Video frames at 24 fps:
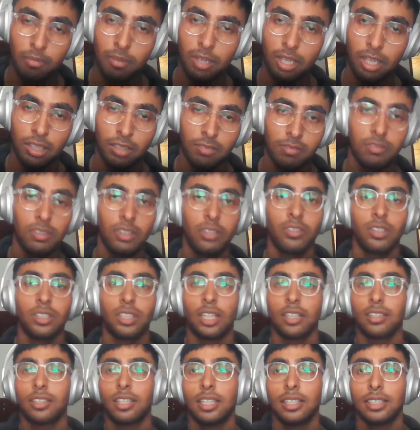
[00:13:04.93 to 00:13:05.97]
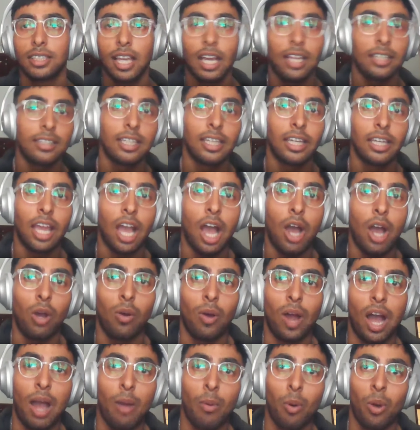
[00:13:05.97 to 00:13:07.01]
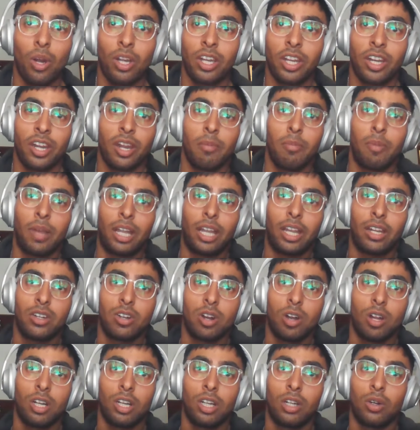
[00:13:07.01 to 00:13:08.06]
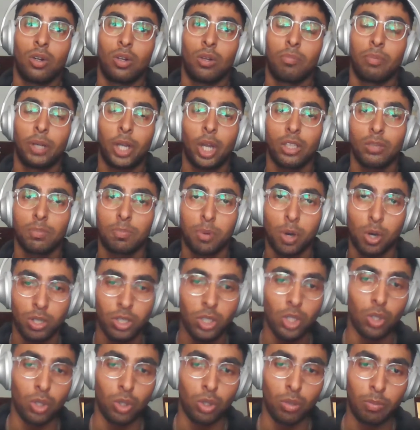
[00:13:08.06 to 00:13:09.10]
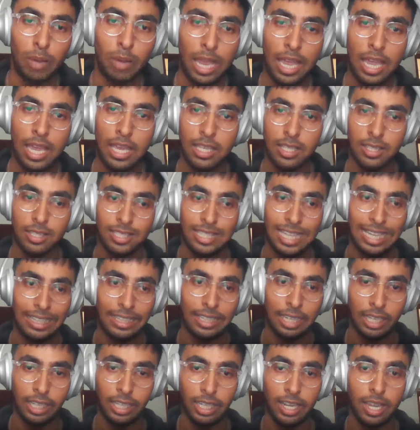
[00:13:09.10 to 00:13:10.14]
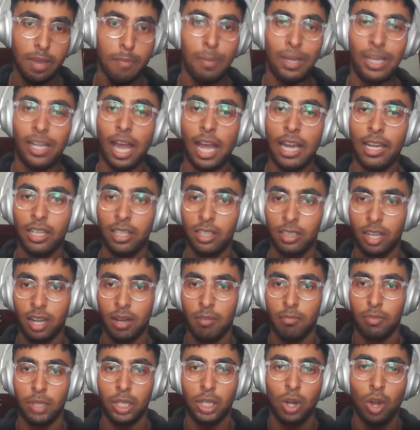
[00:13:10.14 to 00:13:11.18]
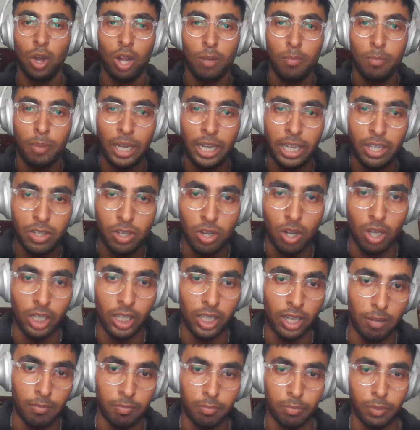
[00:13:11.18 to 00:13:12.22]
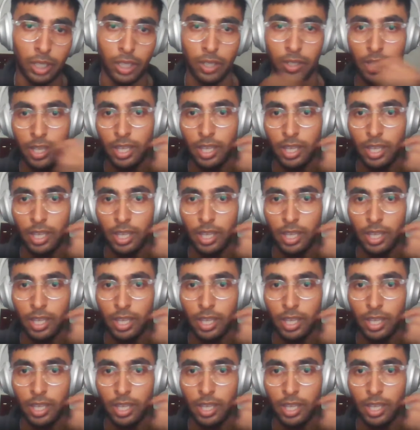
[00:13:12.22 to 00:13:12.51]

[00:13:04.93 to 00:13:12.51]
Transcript: and we were just discussing how I wanted a mechatronic role because ProTube is technically a mechanical company, not a mechatronic company.